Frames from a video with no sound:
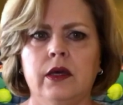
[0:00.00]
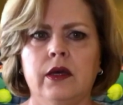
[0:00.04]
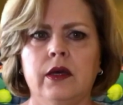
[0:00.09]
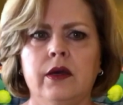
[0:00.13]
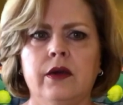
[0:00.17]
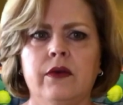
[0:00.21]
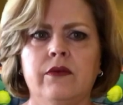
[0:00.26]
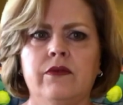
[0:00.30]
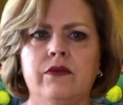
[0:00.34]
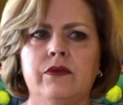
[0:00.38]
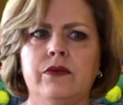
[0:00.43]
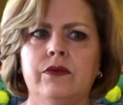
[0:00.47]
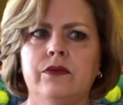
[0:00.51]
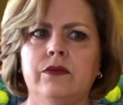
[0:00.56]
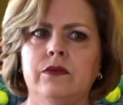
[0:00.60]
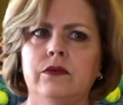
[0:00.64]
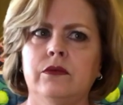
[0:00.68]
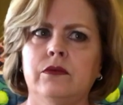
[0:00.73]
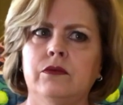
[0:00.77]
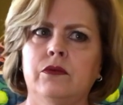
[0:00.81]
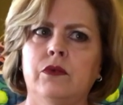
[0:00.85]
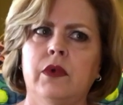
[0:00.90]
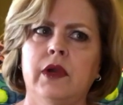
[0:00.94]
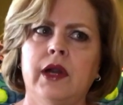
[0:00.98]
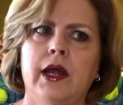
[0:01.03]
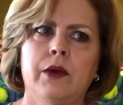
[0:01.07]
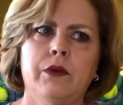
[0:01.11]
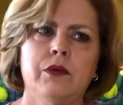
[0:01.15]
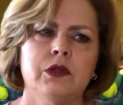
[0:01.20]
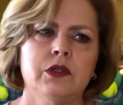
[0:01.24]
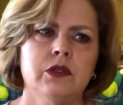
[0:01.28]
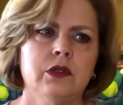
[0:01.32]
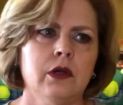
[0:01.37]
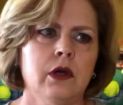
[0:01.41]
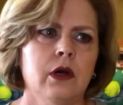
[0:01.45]
of what I
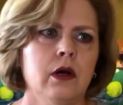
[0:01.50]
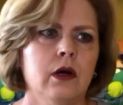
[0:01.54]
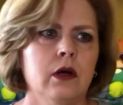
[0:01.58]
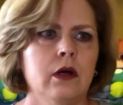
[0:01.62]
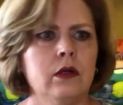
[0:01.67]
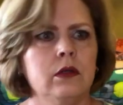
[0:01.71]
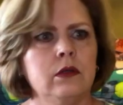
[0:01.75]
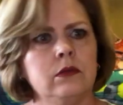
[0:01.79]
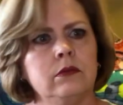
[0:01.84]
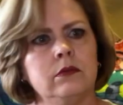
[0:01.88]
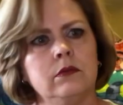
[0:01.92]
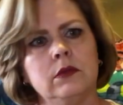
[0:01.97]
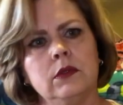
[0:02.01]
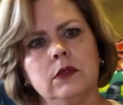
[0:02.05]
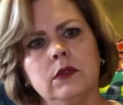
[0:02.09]
would call